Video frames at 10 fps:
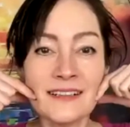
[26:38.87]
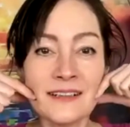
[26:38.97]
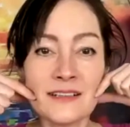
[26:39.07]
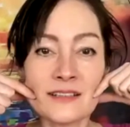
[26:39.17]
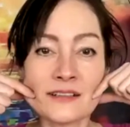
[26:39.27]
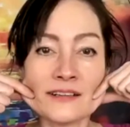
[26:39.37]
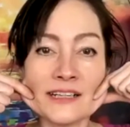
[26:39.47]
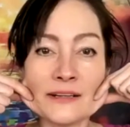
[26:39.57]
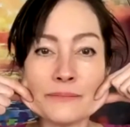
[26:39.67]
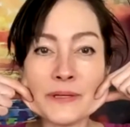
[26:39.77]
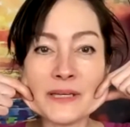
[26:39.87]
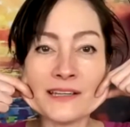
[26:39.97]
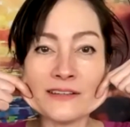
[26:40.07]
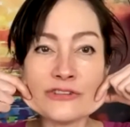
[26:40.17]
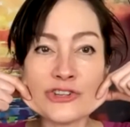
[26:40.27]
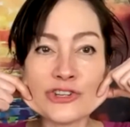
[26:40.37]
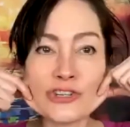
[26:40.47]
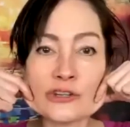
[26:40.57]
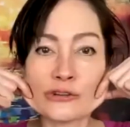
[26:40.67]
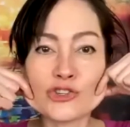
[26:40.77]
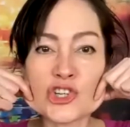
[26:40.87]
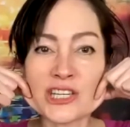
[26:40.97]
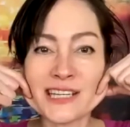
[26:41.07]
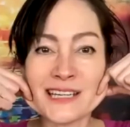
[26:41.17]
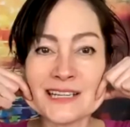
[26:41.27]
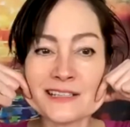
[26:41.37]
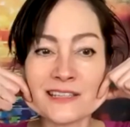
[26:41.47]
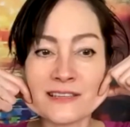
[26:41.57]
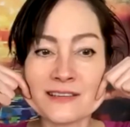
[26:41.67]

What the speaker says: So go ahead and pinch your cheeks,